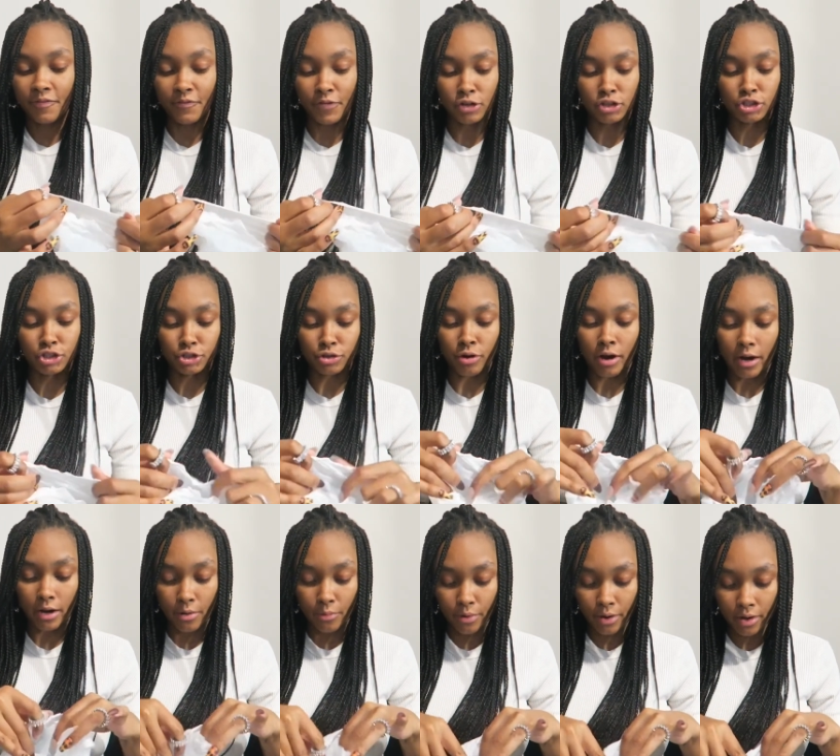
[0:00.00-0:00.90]
for sure
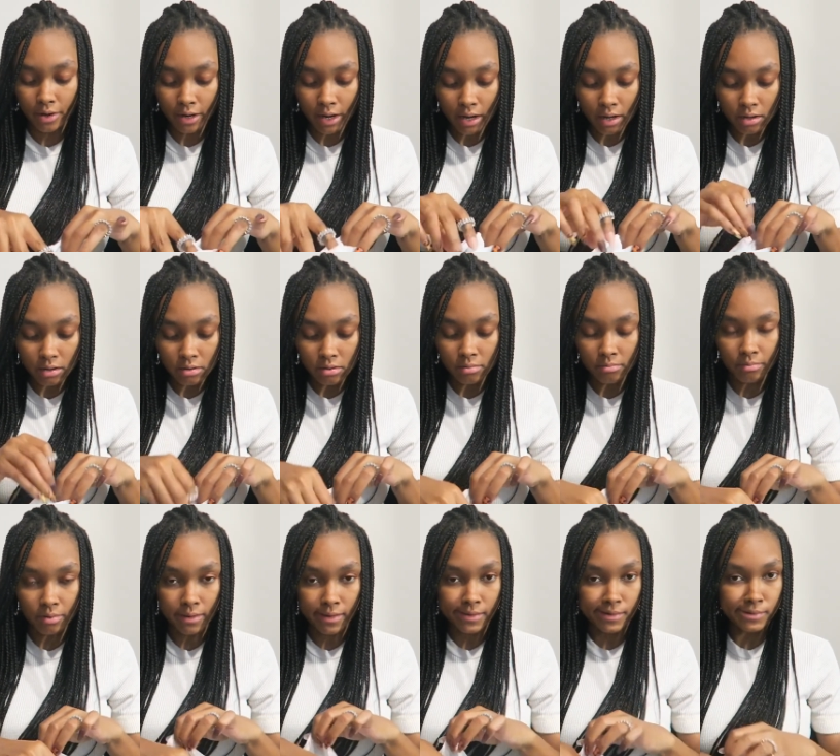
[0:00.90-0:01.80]
I can wear it out,
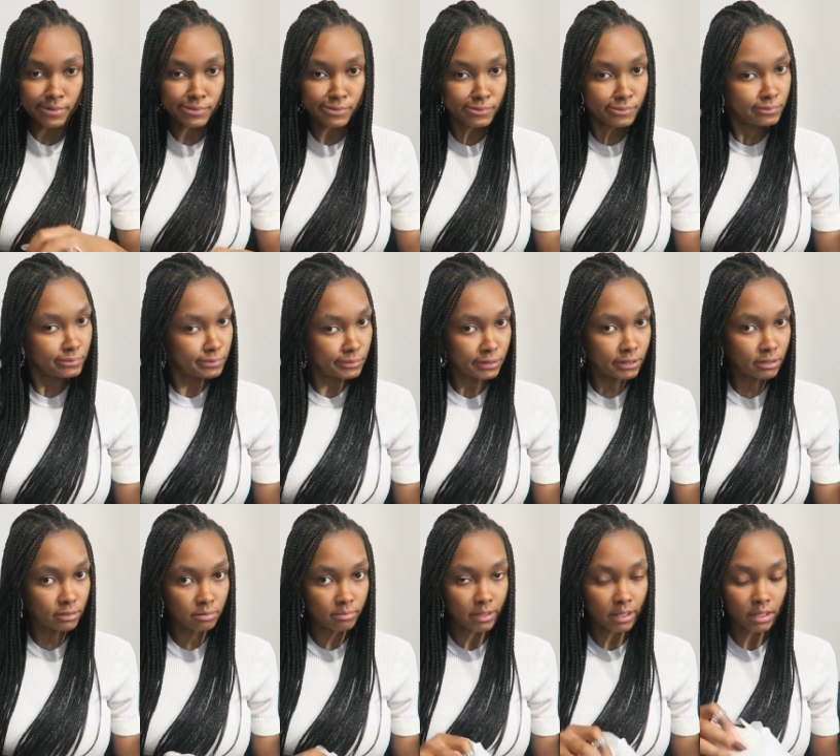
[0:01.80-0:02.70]
but I don't
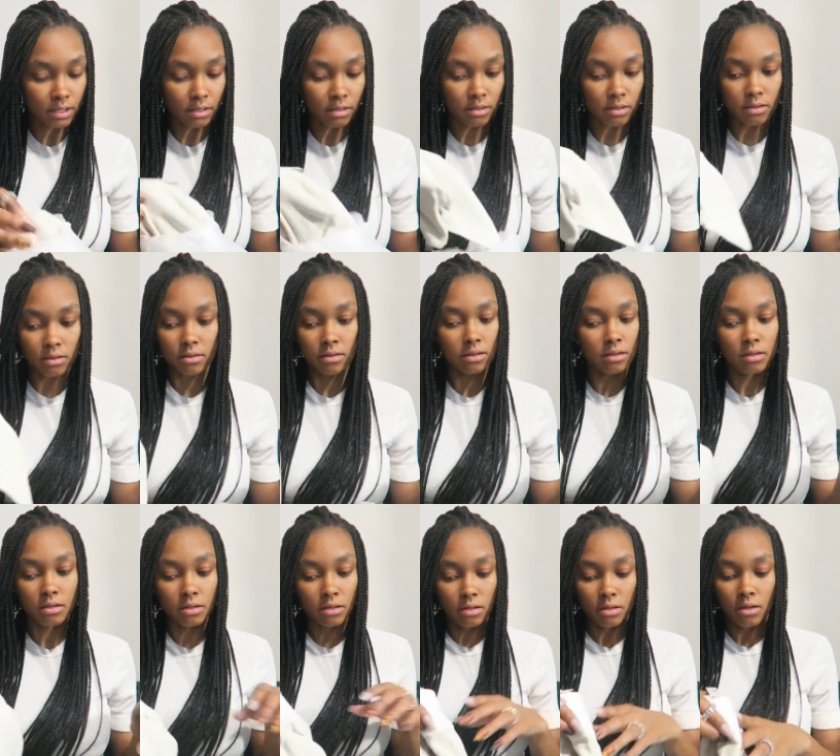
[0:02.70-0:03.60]
know about
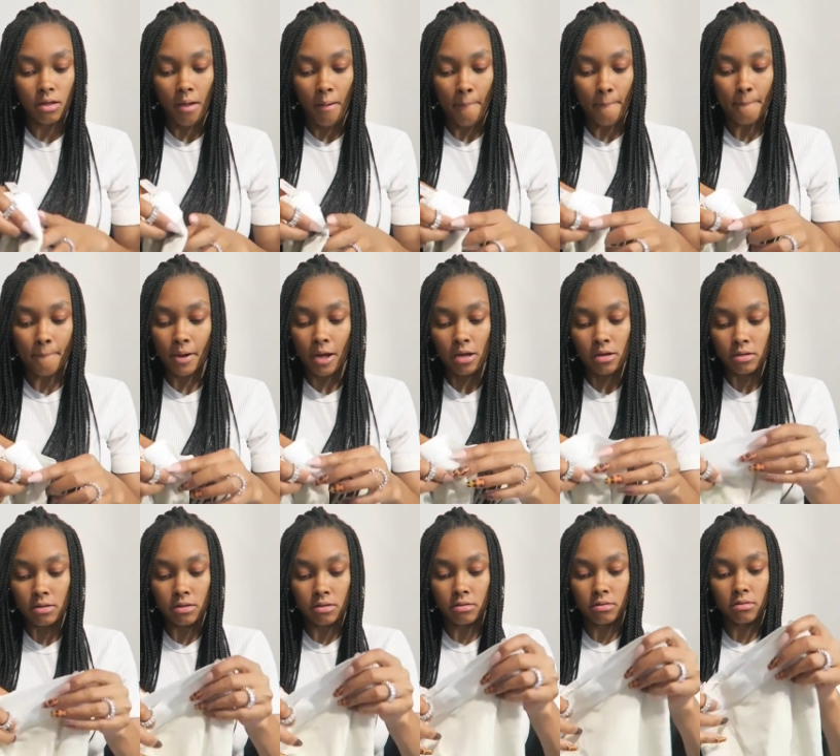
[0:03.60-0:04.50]
these
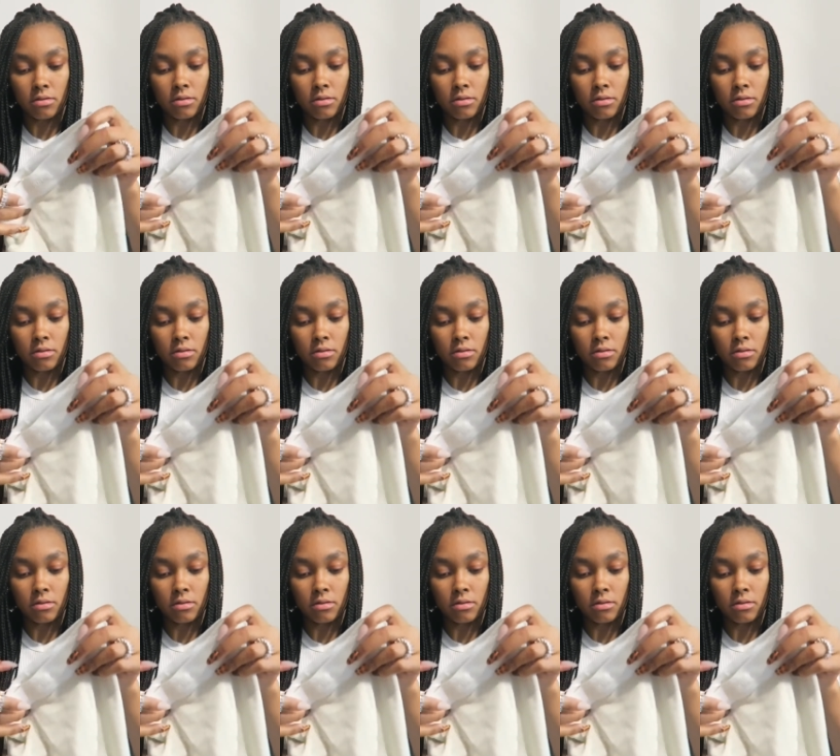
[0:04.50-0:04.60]
boxers.